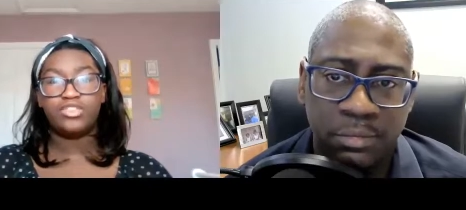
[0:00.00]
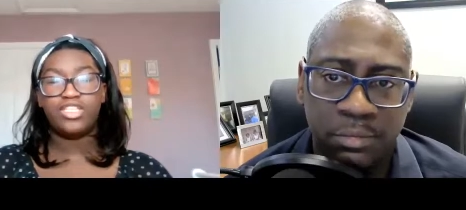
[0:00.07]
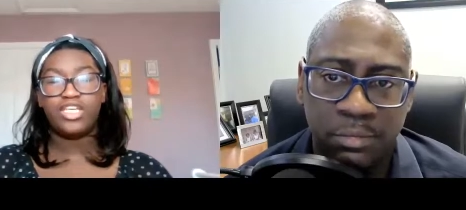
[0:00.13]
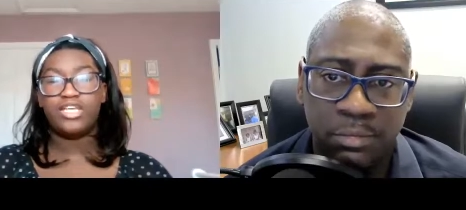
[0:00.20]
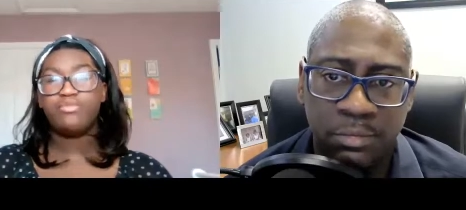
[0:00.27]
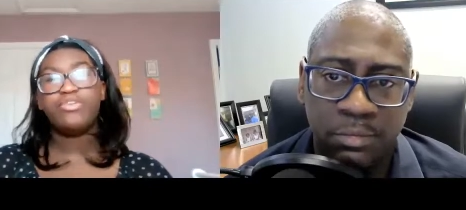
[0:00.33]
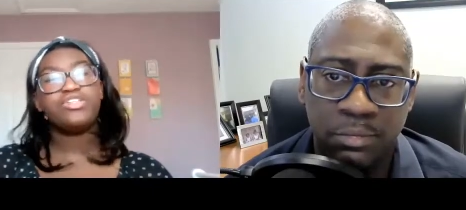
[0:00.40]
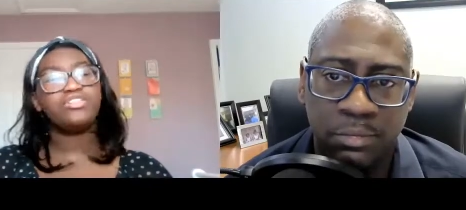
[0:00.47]

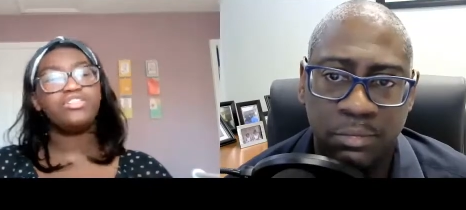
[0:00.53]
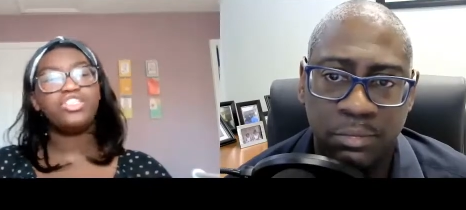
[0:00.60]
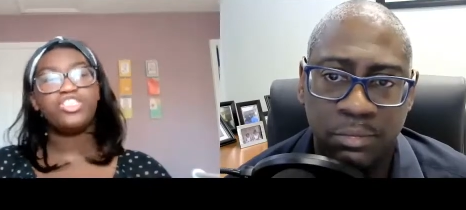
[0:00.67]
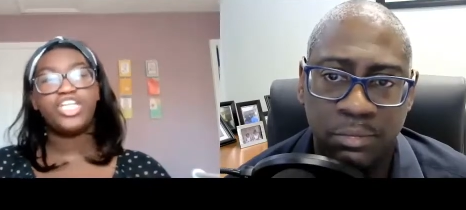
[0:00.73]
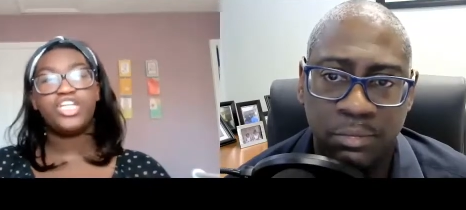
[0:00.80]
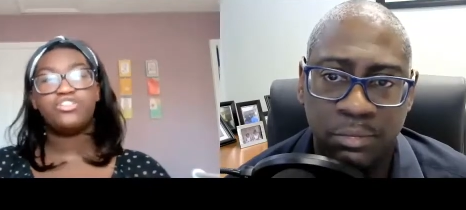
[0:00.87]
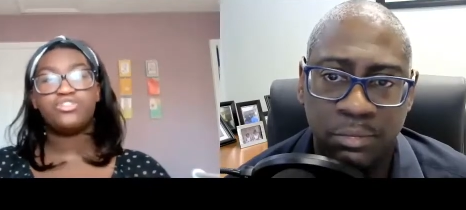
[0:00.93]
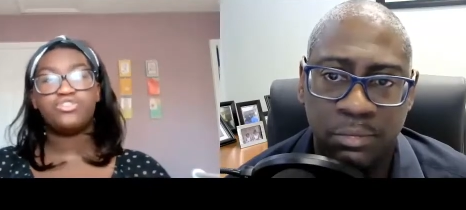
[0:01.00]
Speaker 1: they recently
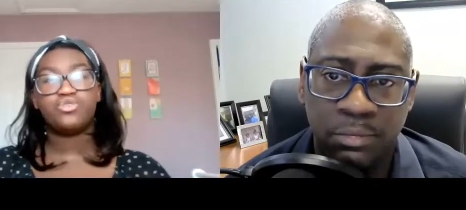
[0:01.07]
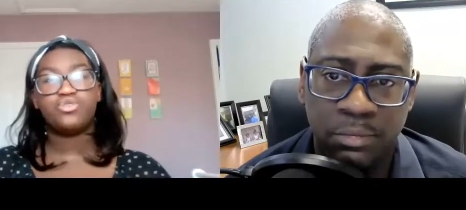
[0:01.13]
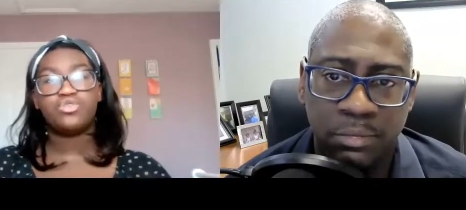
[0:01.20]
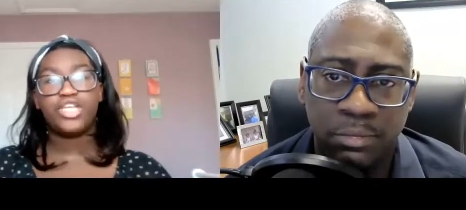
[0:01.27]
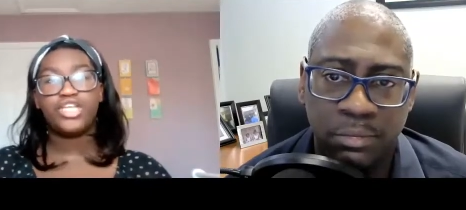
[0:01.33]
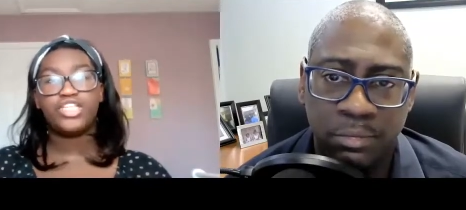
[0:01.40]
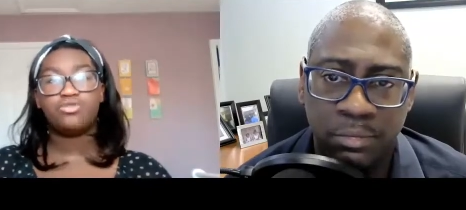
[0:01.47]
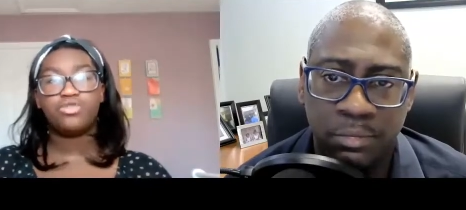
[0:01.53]
changed the school
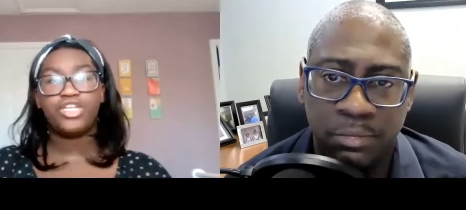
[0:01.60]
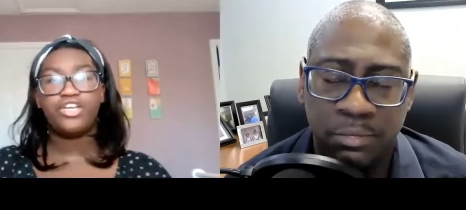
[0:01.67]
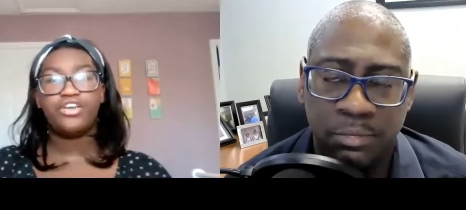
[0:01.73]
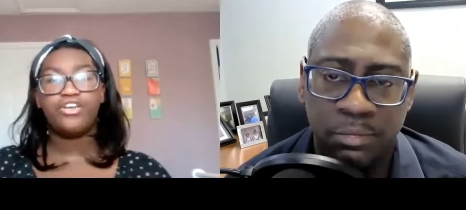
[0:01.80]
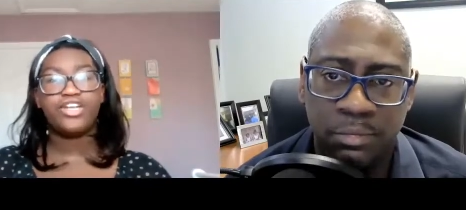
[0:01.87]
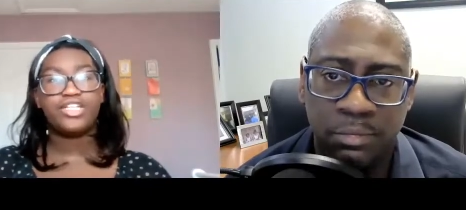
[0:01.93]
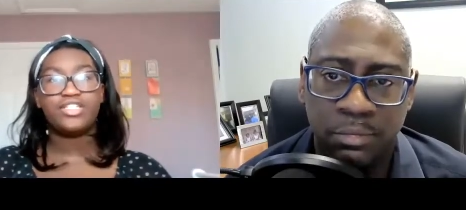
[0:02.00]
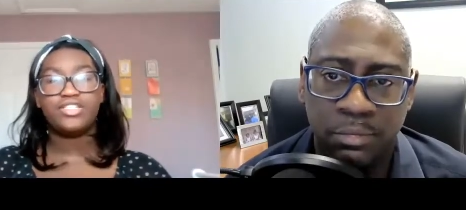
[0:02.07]
schedule
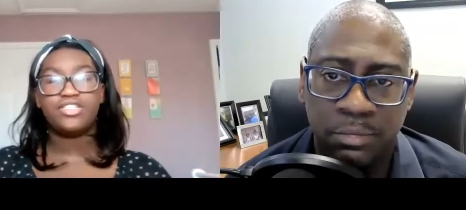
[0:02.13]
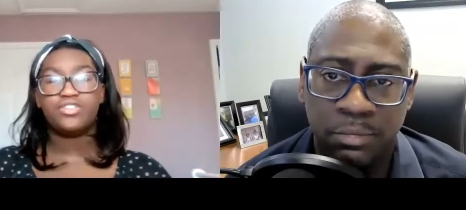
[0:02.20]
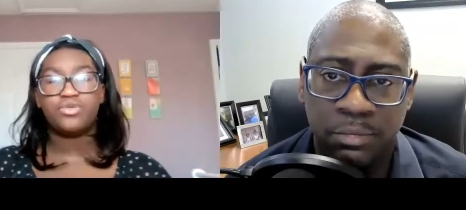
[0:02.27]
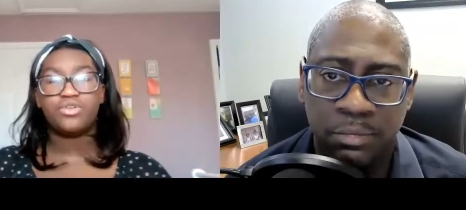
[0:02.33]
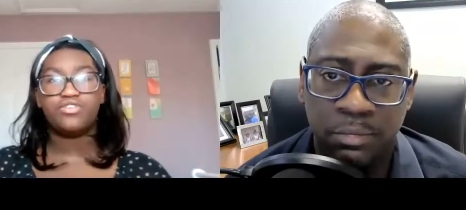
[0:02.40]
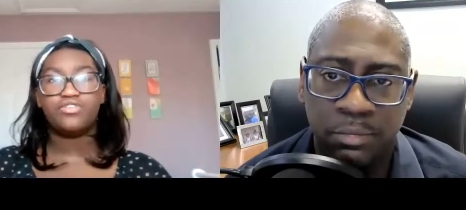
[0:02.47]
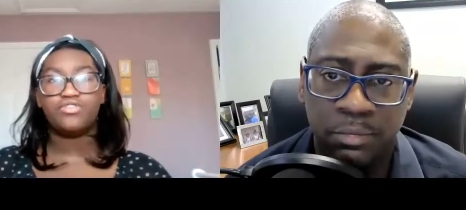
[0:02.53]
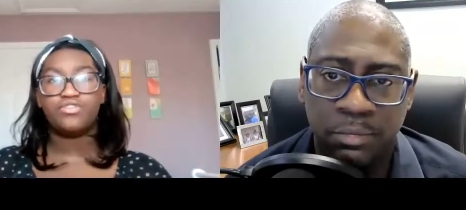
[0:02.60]
here and it's
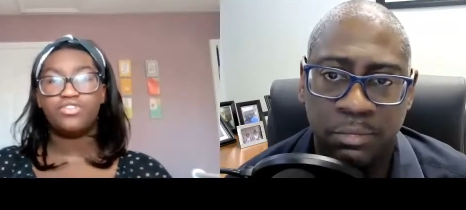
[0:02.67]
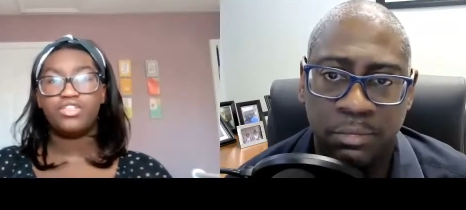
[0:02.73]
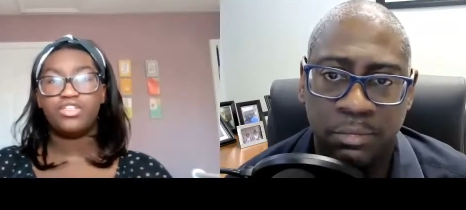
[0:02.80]
sort of